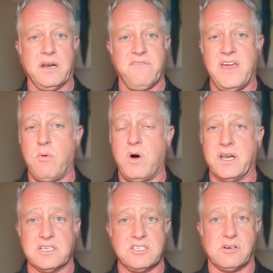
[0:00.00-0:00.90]
and if
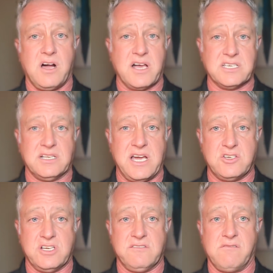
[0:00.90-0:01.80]
A1 is still causing
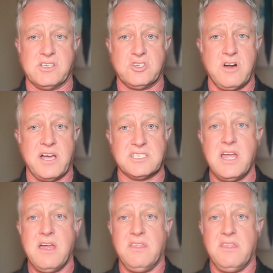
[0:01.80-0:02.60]
digestive distress,